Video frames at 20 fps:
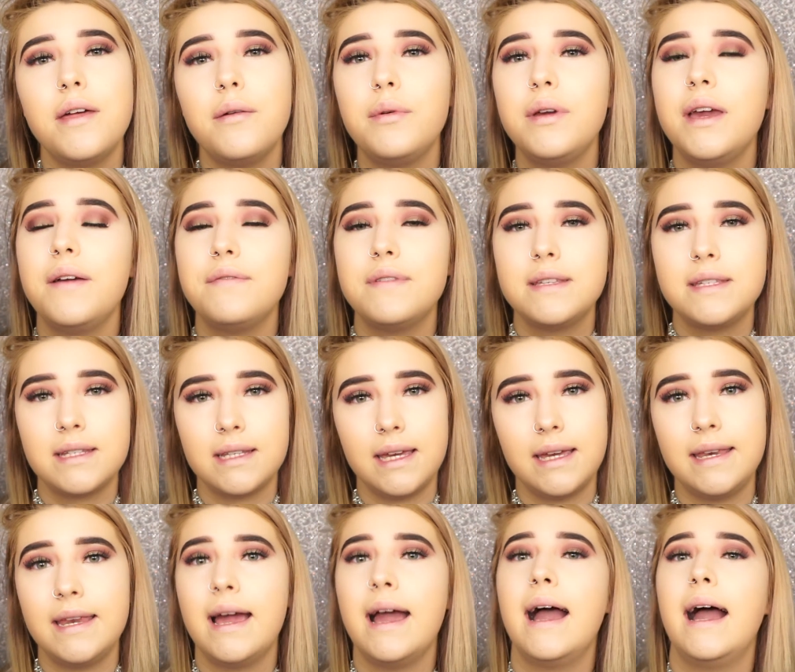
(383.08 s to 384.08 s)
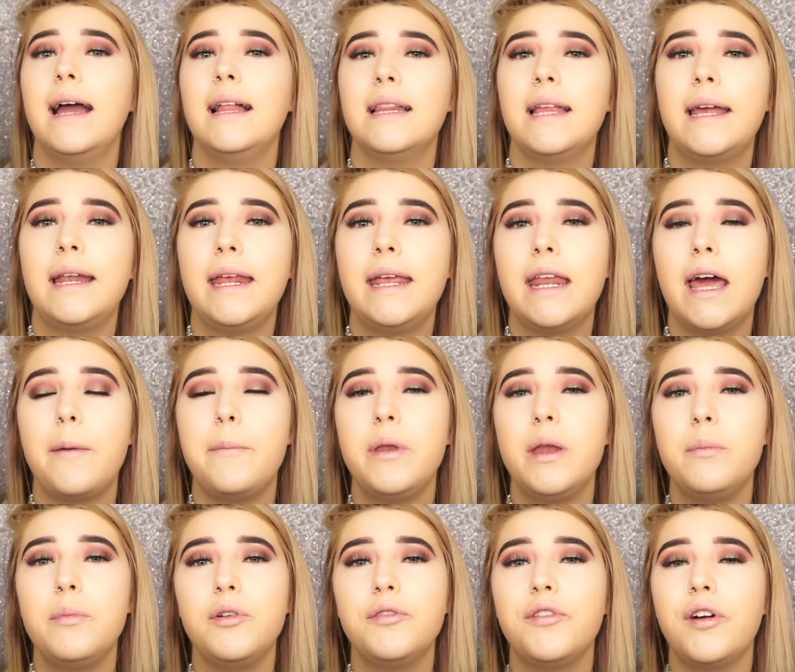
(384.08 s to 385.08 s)
that we have the skin highlighted, I'm going
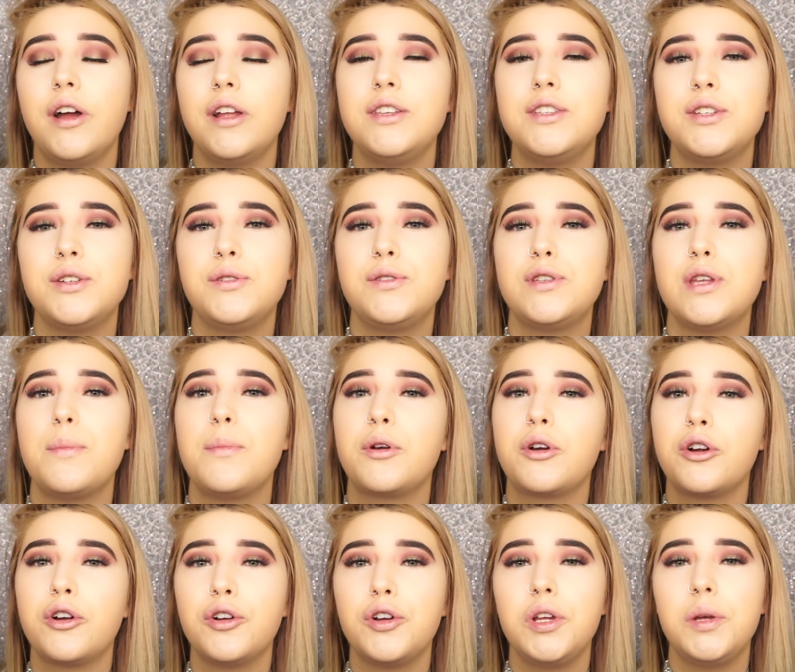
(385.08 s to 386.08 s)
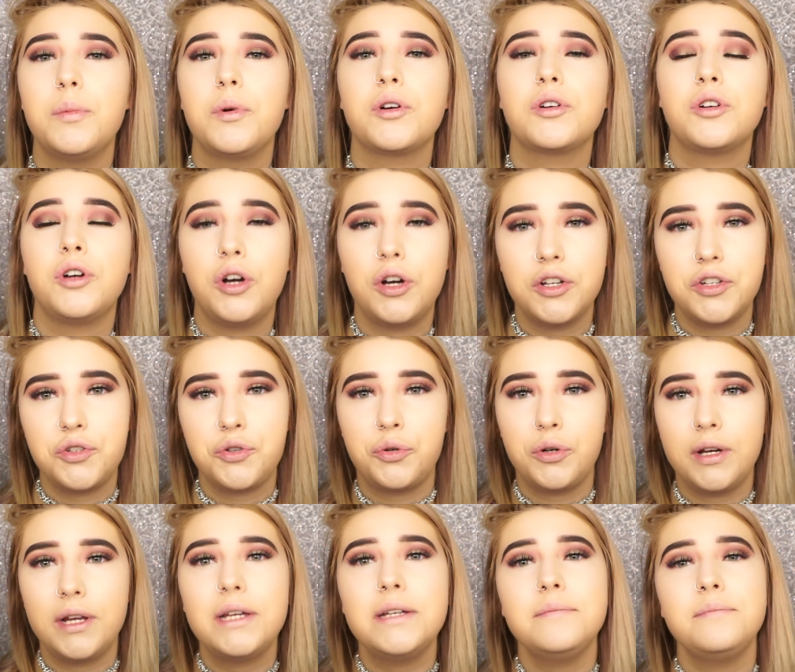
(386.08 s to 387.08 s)
to move on to some cream
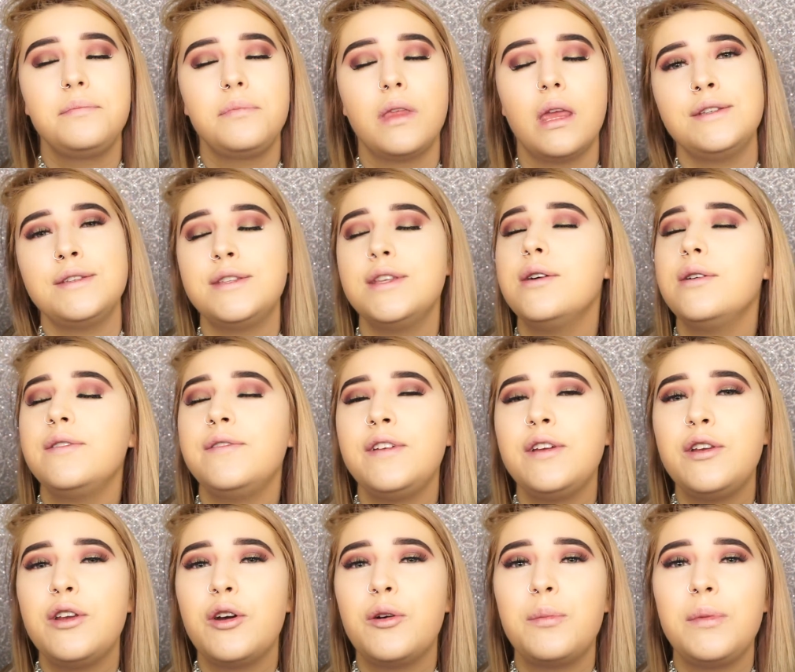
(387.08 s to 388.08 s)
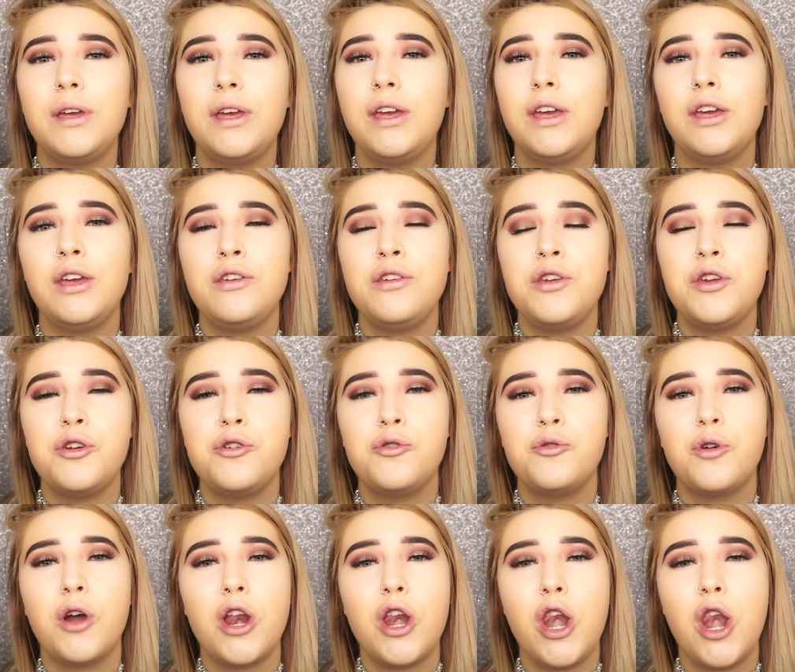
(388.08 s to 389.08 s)
contouring. So if you know me,
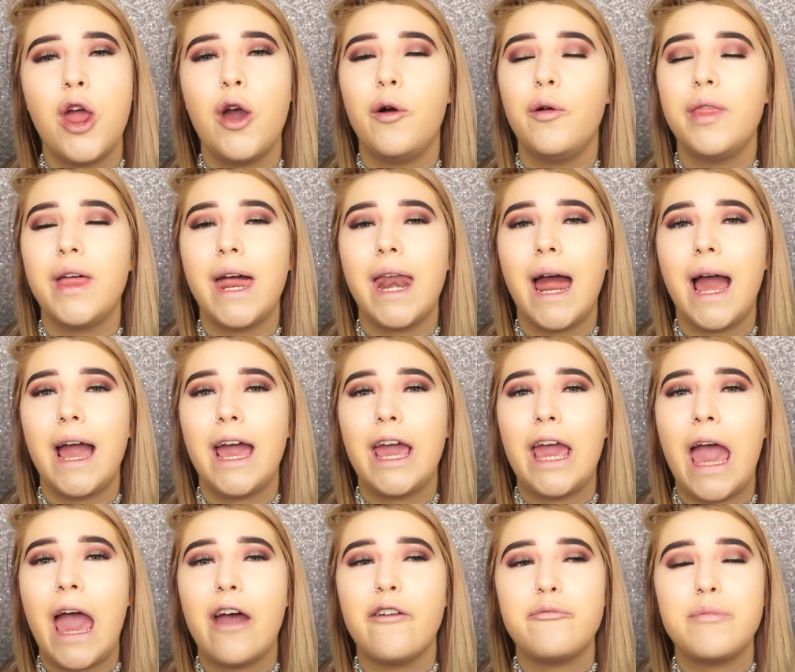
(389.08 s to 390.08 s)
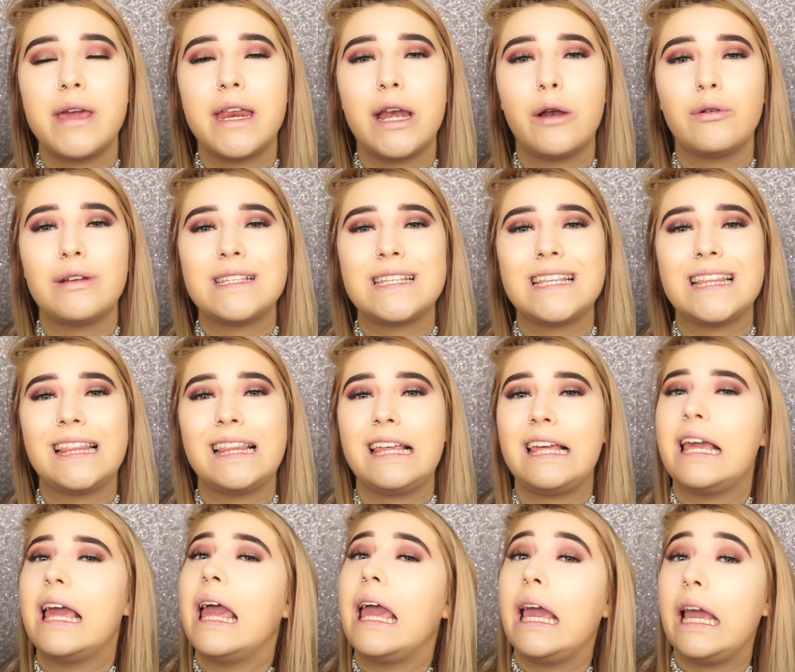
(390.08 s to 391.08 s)
you know that I have been
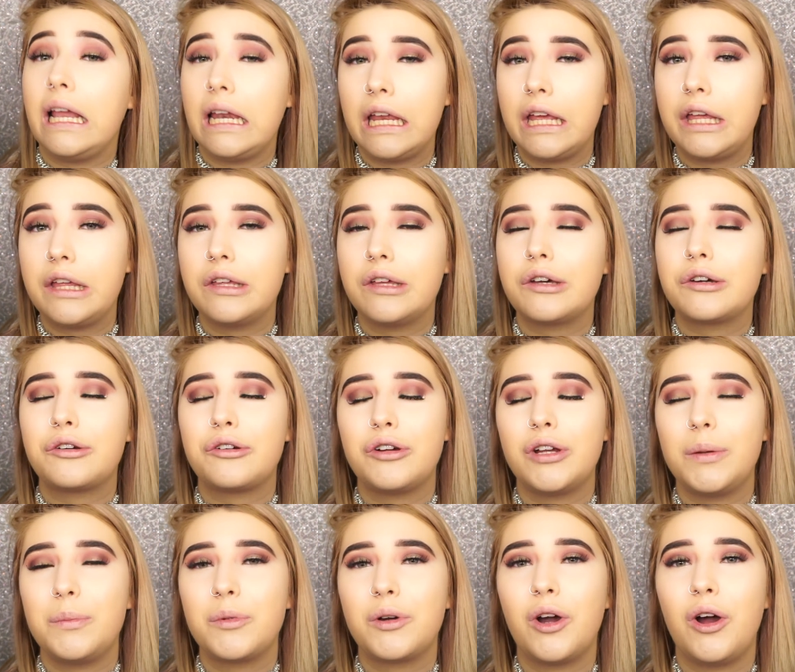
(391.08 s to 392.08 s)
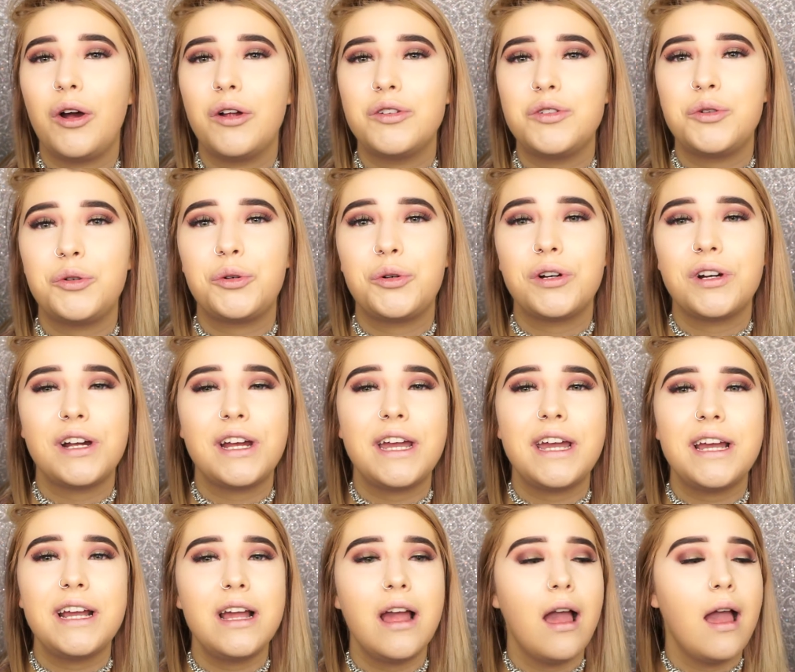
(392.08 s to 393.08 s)
recently hating cream
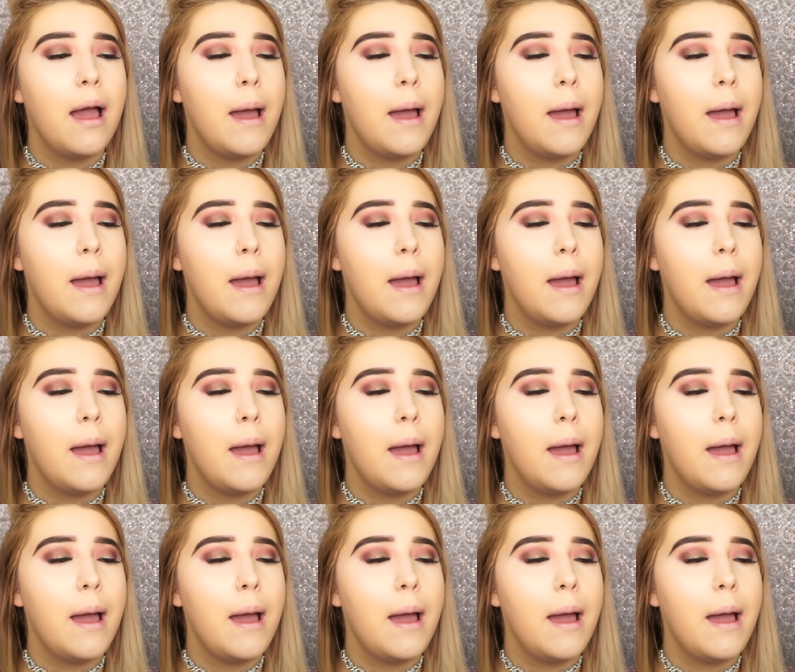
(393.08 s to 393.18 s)
contouring,